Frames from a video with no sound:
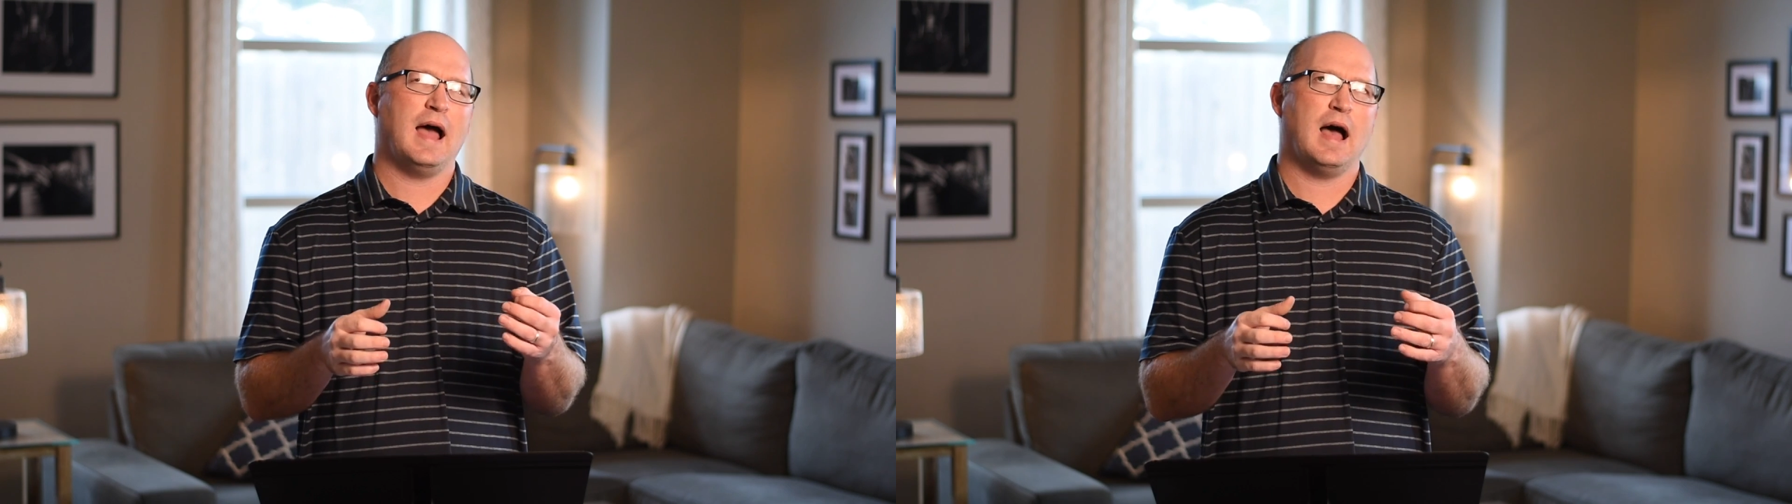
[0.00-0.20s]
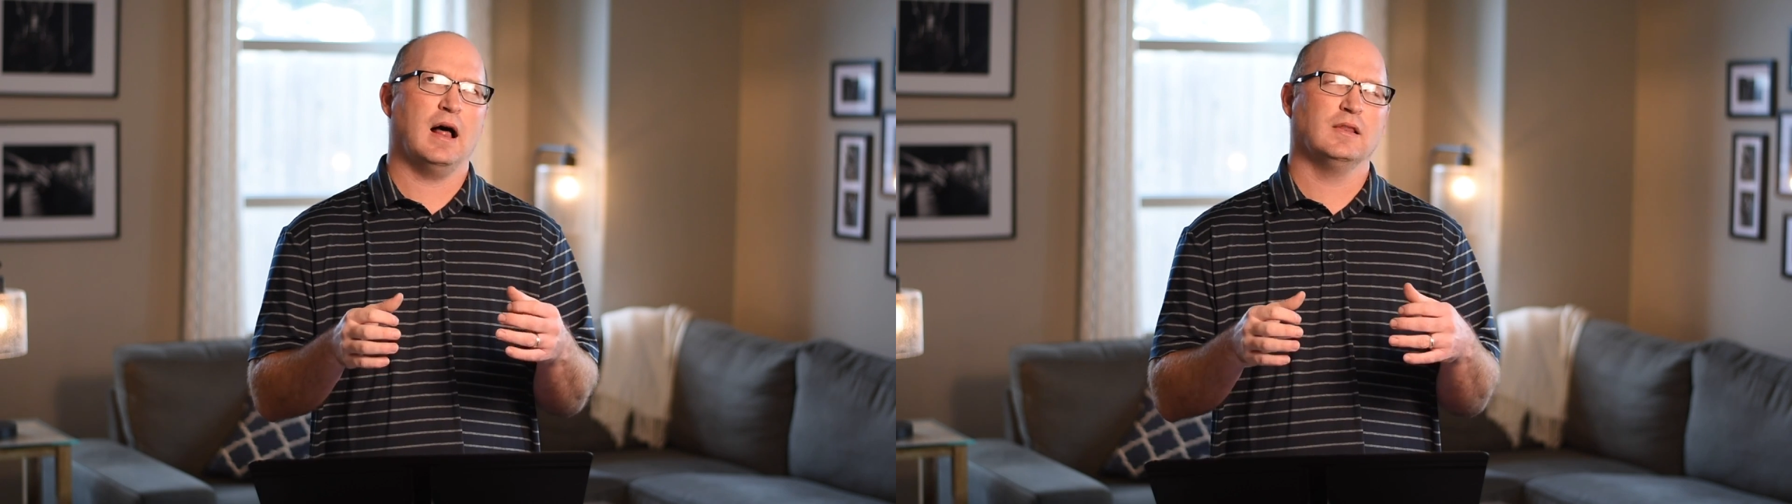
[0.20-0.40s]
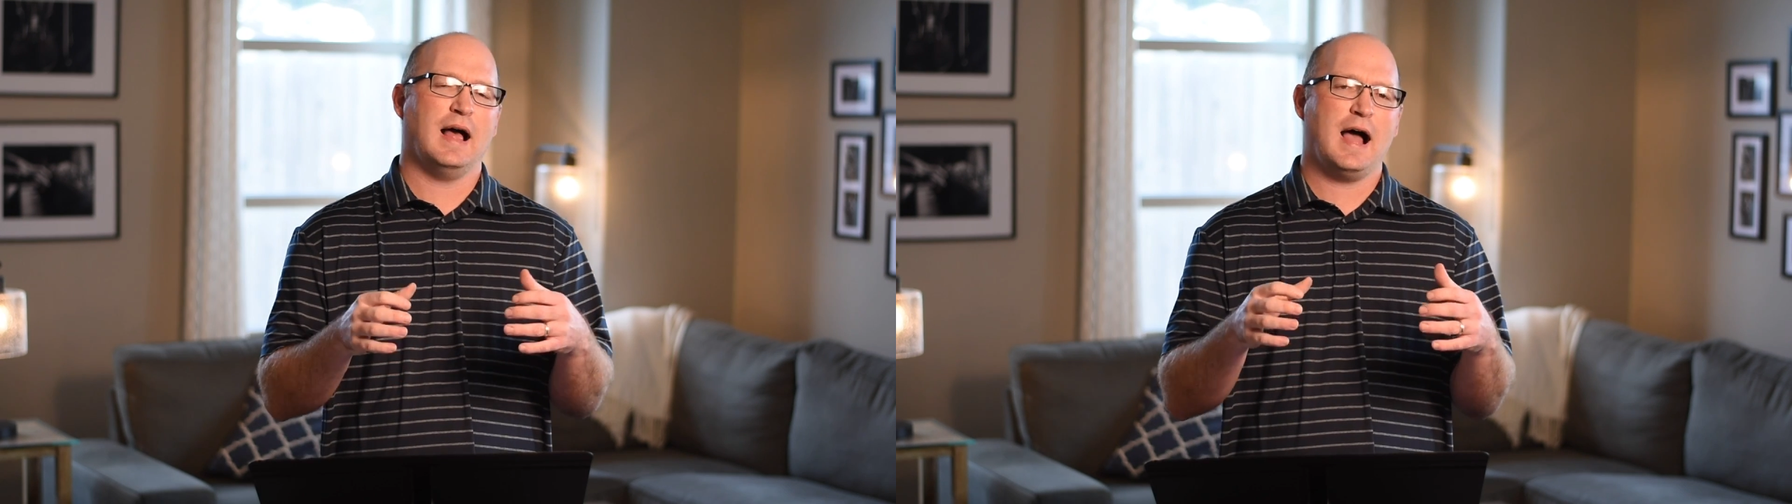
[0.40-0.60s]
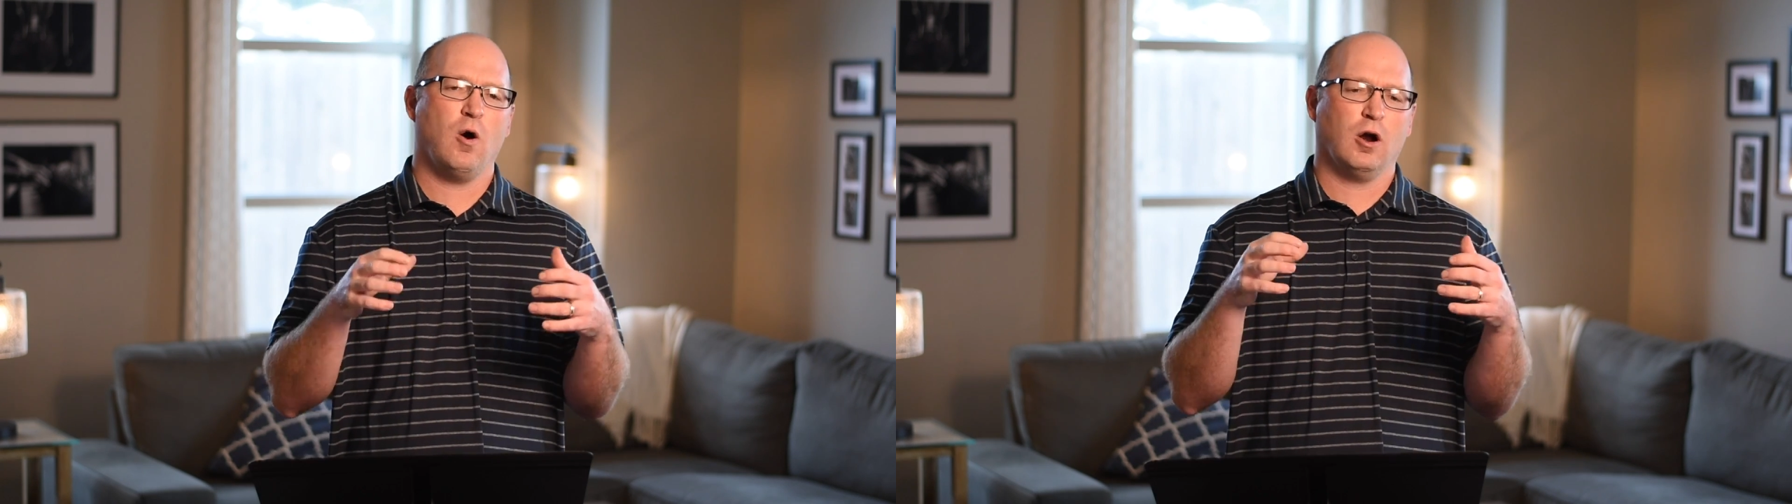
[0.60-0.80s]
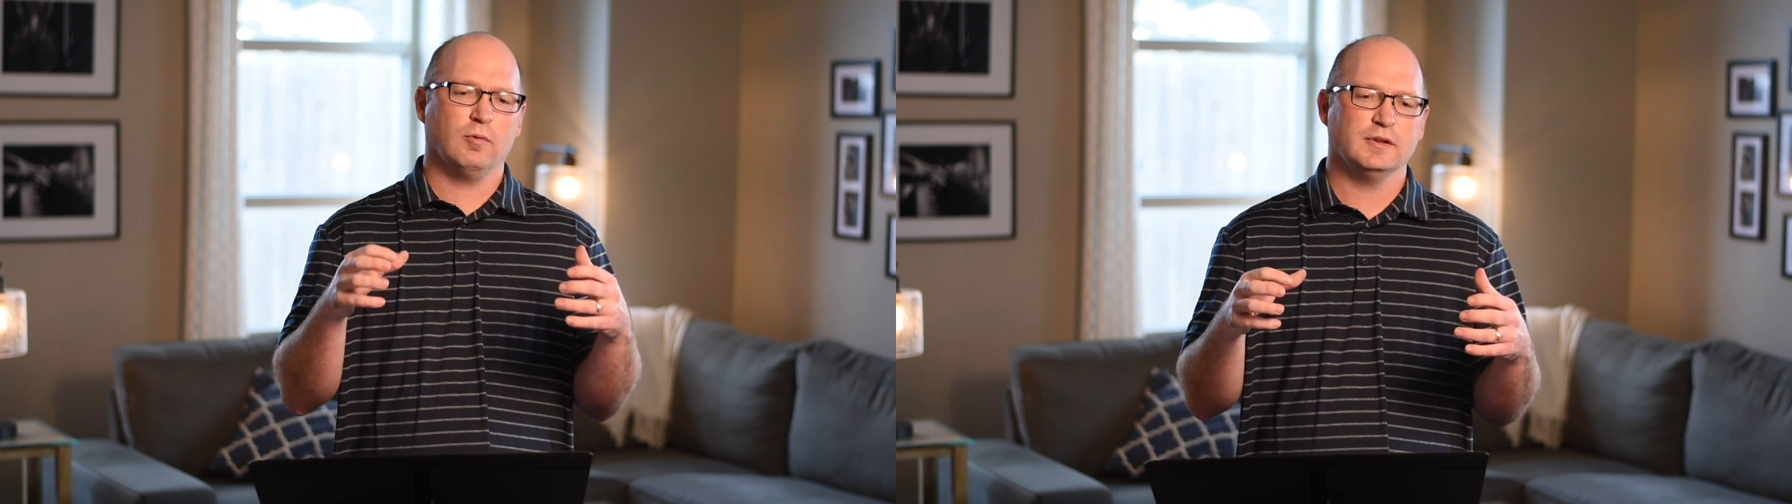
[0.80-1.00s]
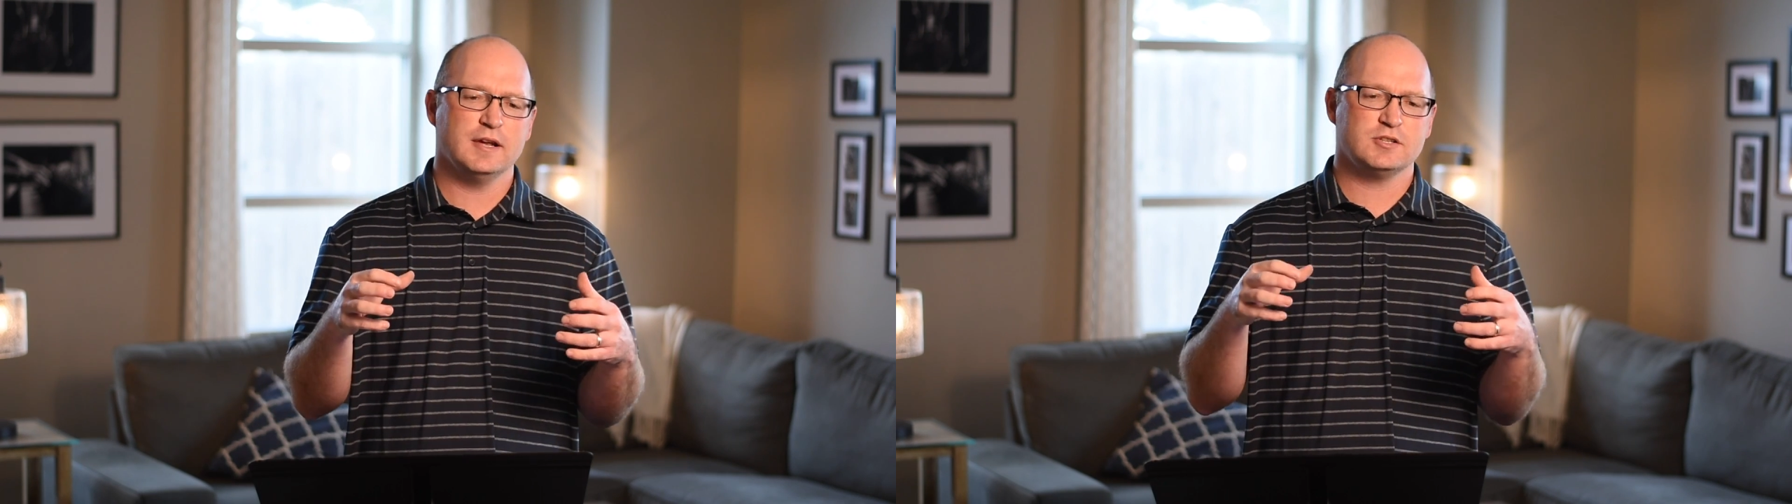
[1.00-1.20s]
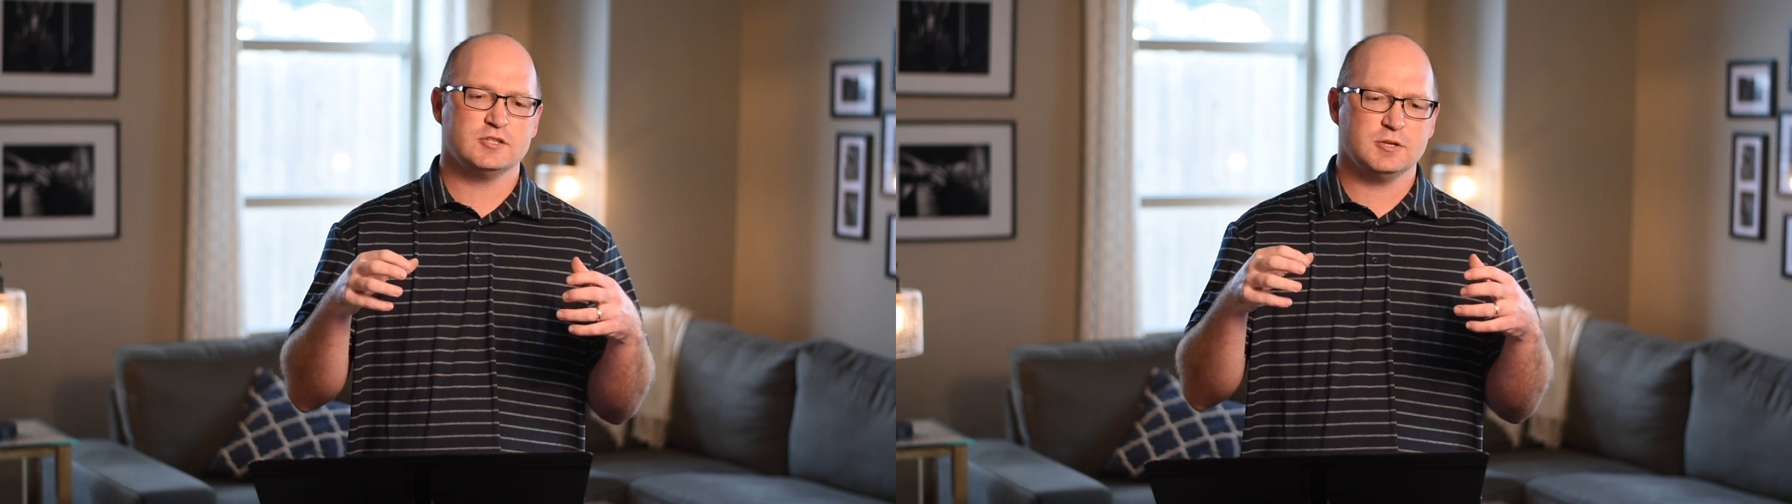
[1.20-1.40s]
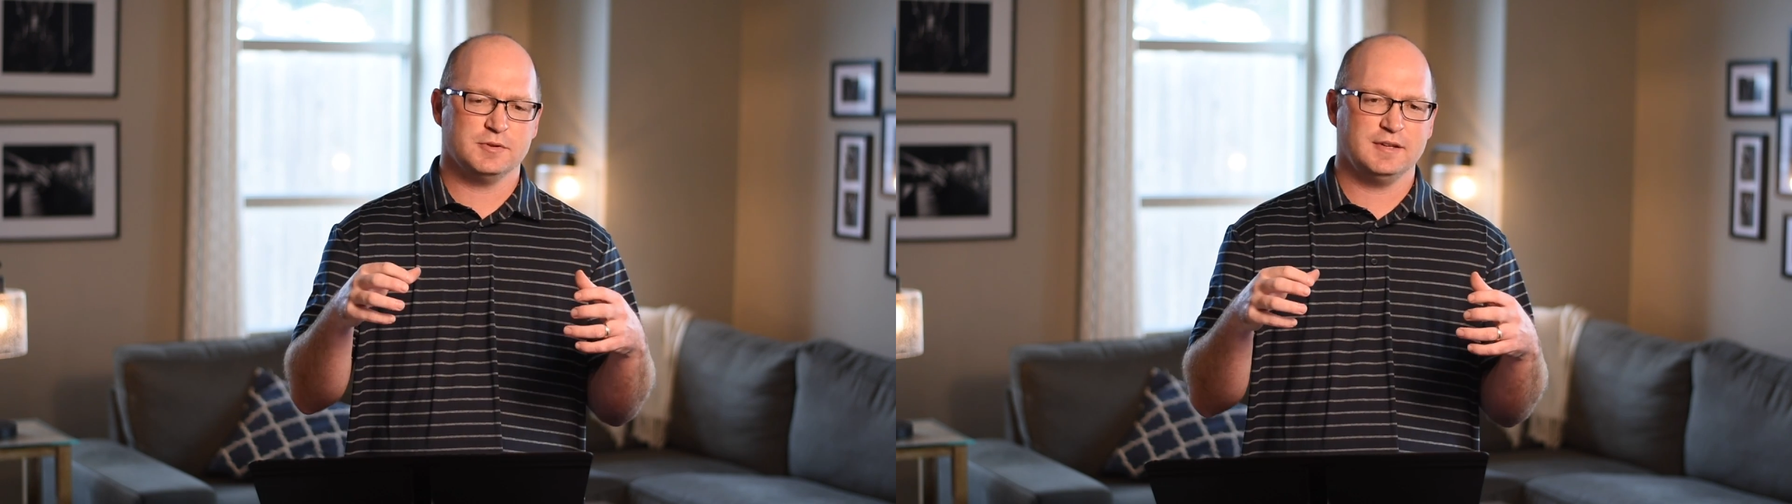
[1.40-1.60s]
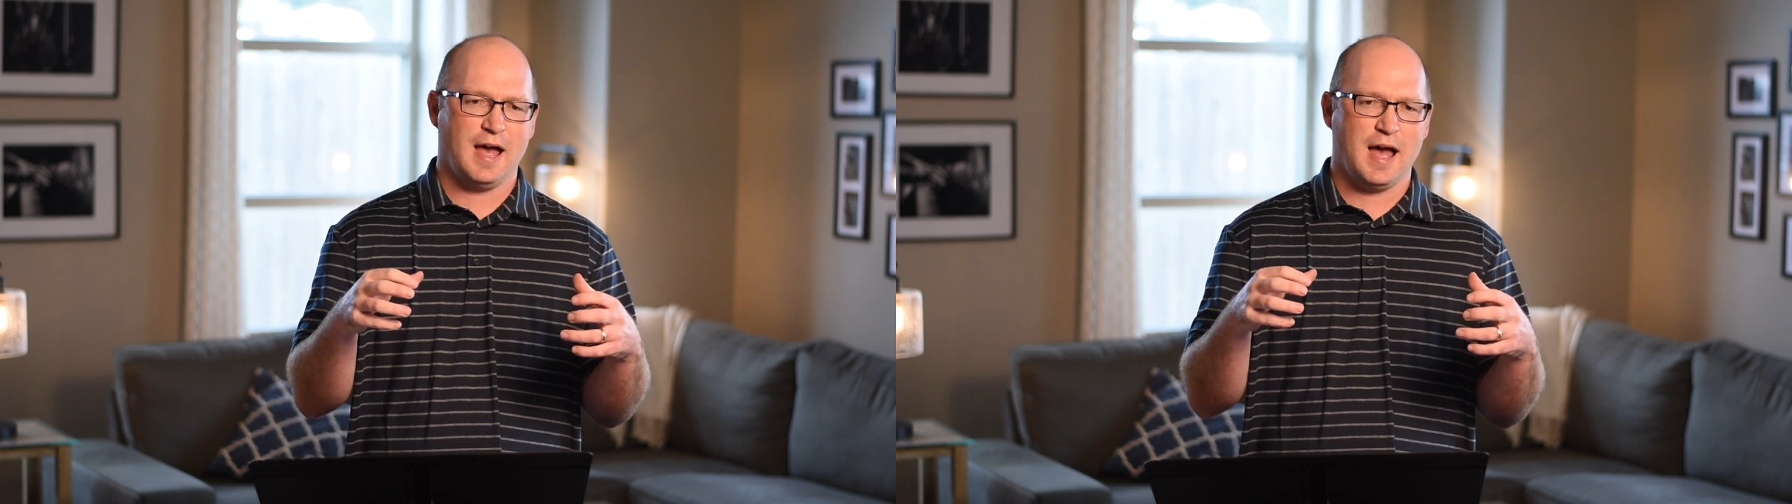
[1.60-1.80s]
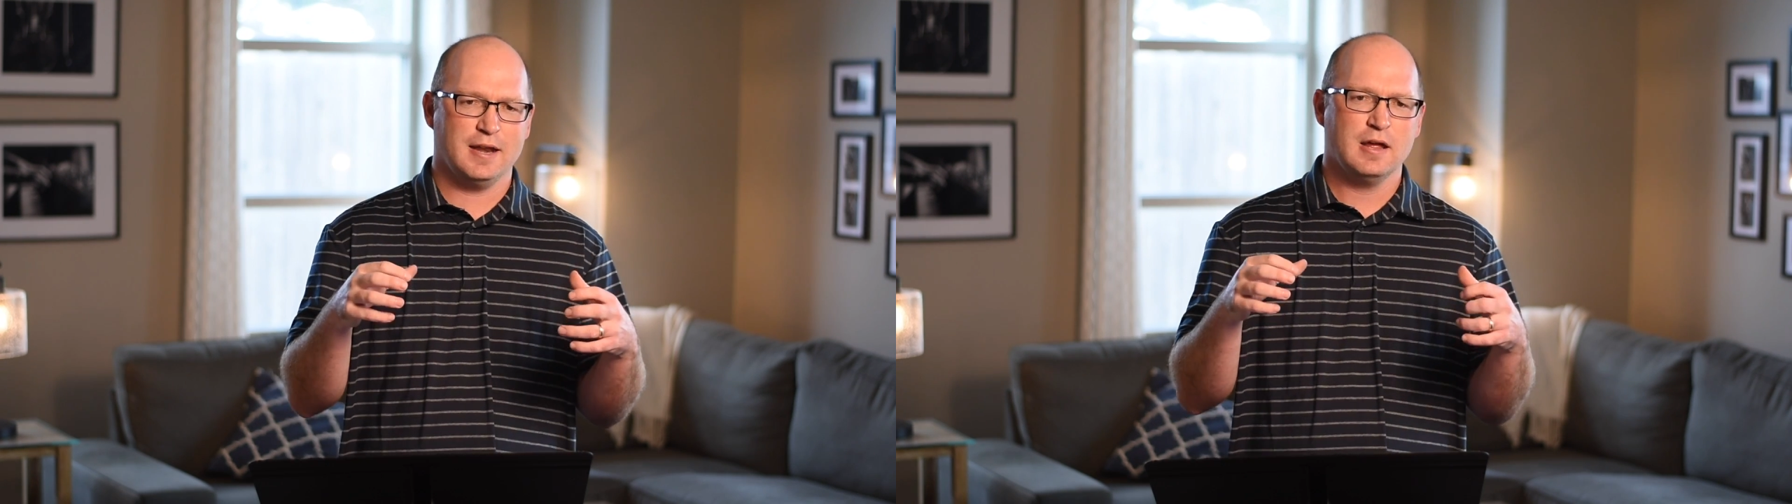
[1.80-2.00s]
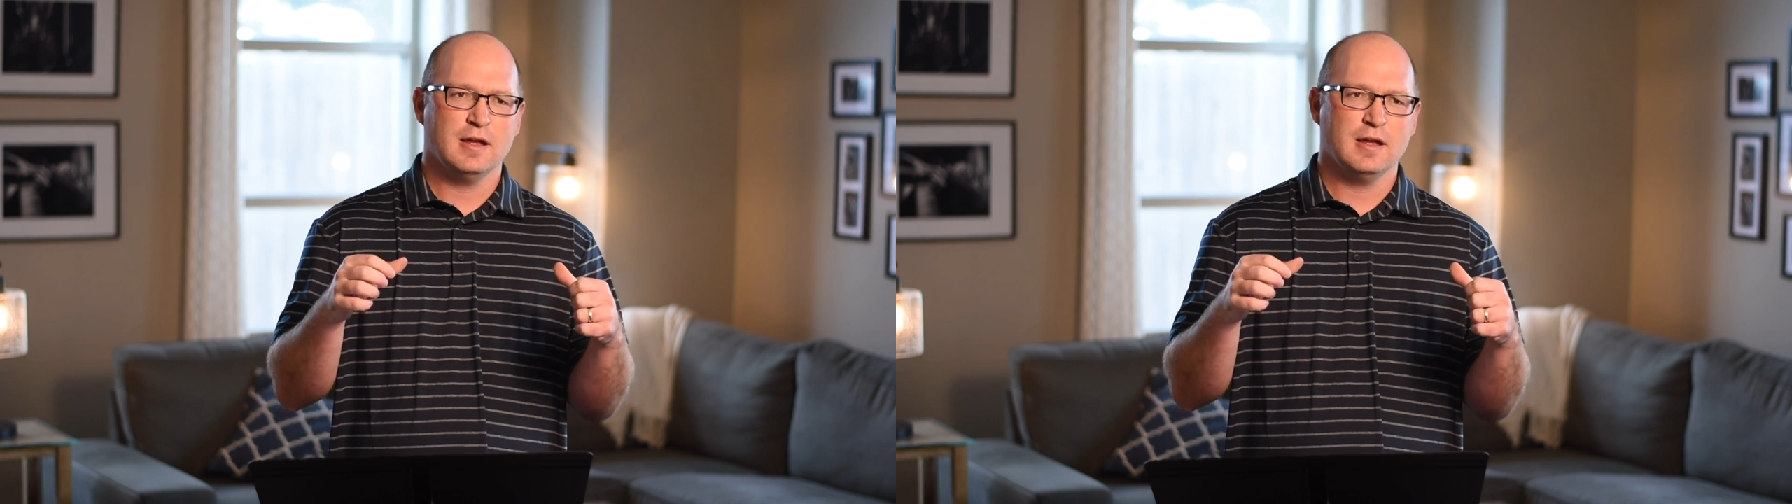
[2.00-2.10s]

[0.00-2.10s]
allow our relationship with God